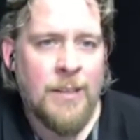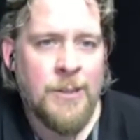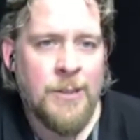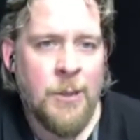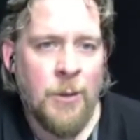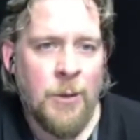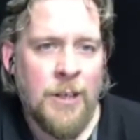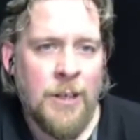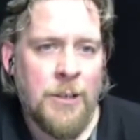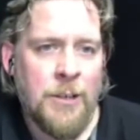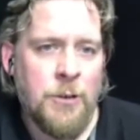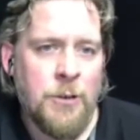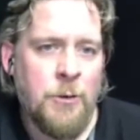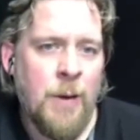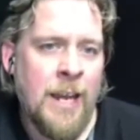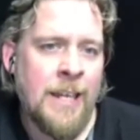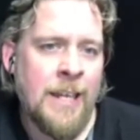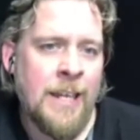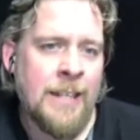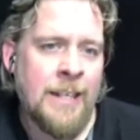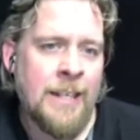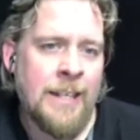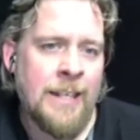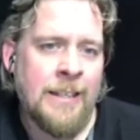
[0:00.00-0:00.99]
So the
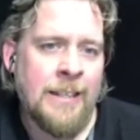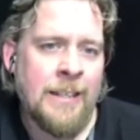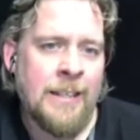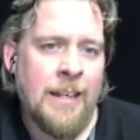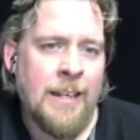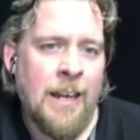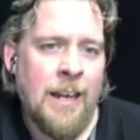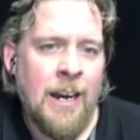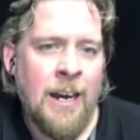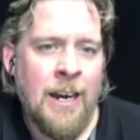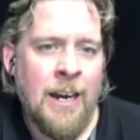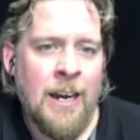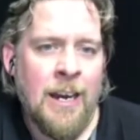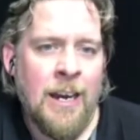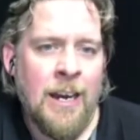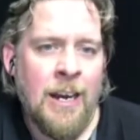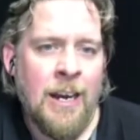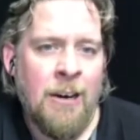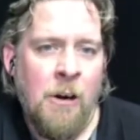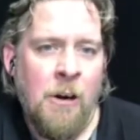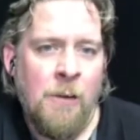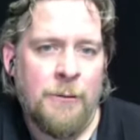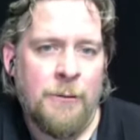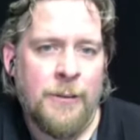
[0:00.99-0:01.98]
training
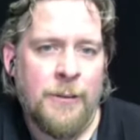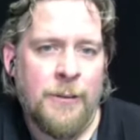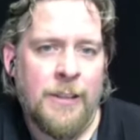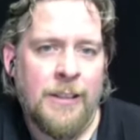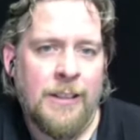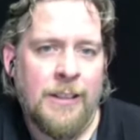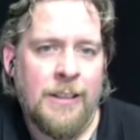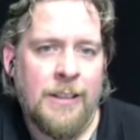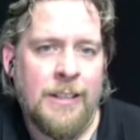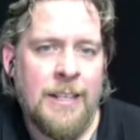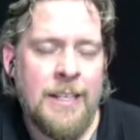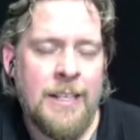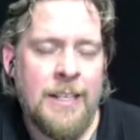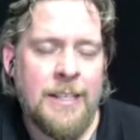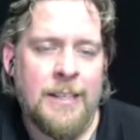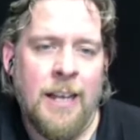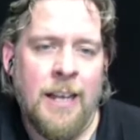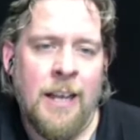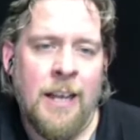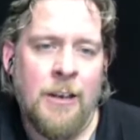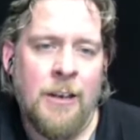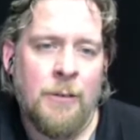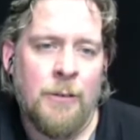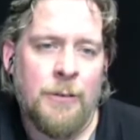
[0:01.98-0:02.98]
of these
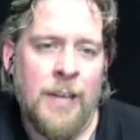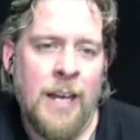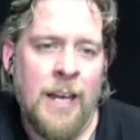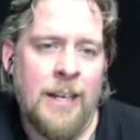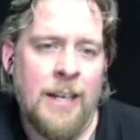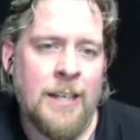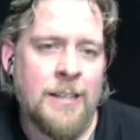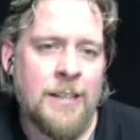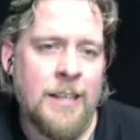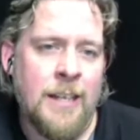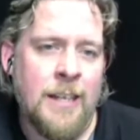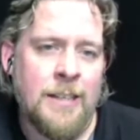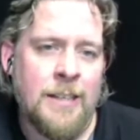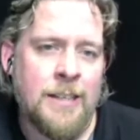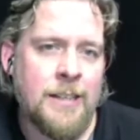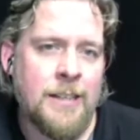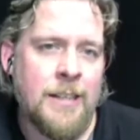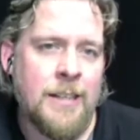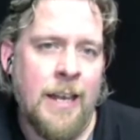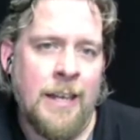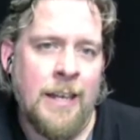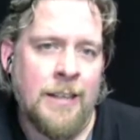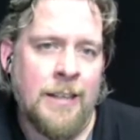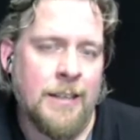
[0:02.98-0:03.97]
kind of data sets
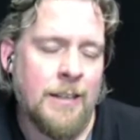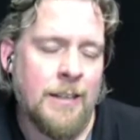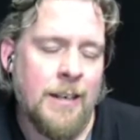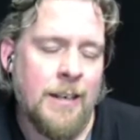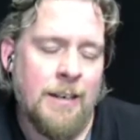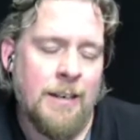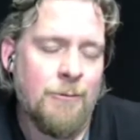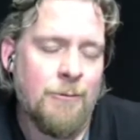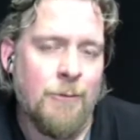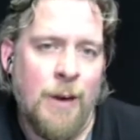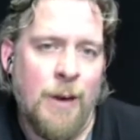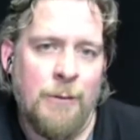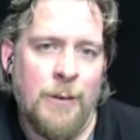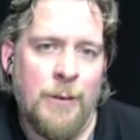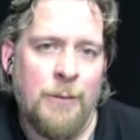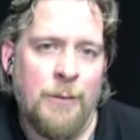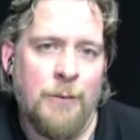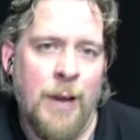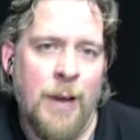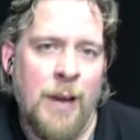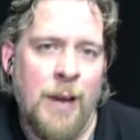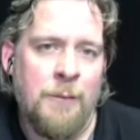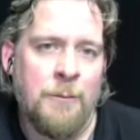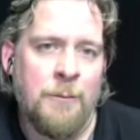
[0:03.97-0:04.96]
take roughly
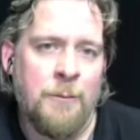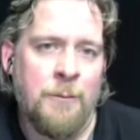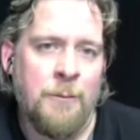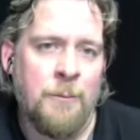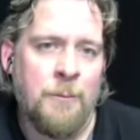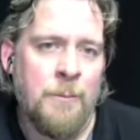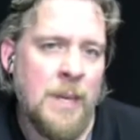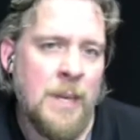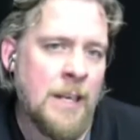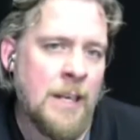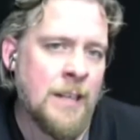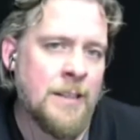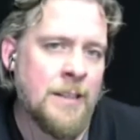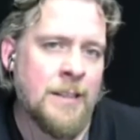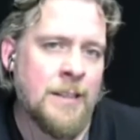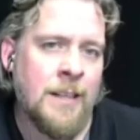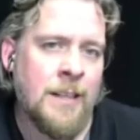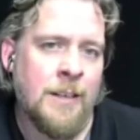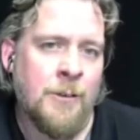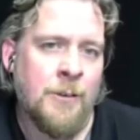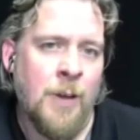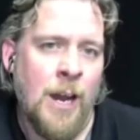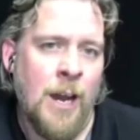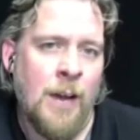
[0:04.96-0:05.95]
5 minutes
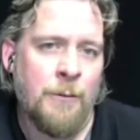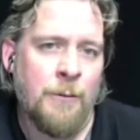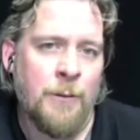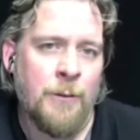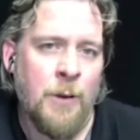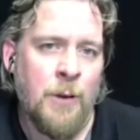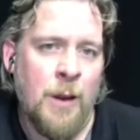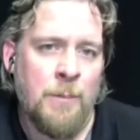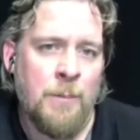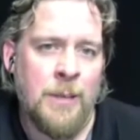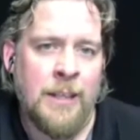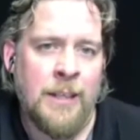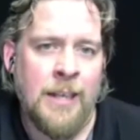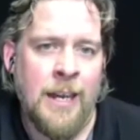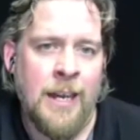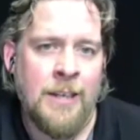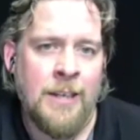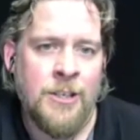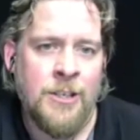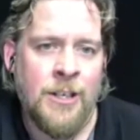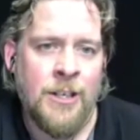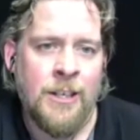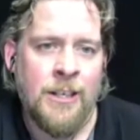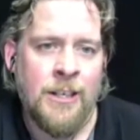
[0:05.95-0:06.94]
and you have your
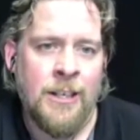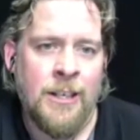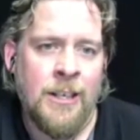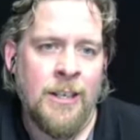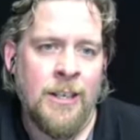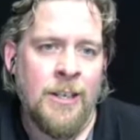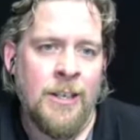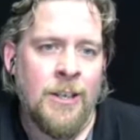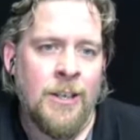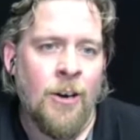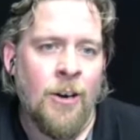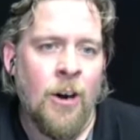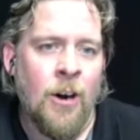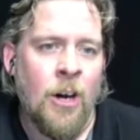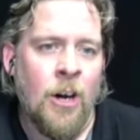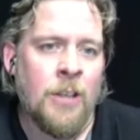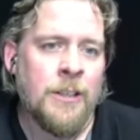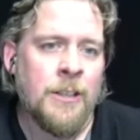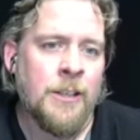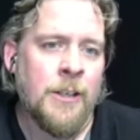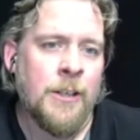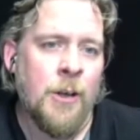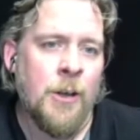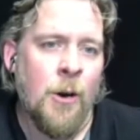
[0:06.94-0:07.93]
application
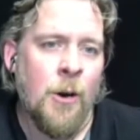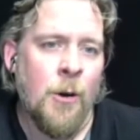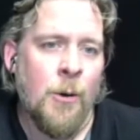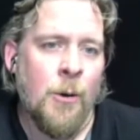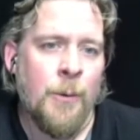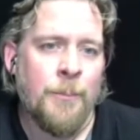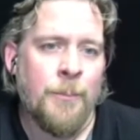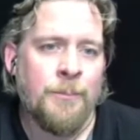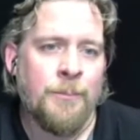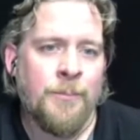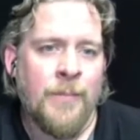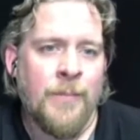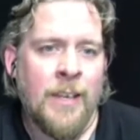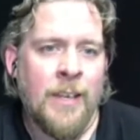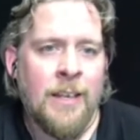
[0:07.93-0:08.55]
on the go.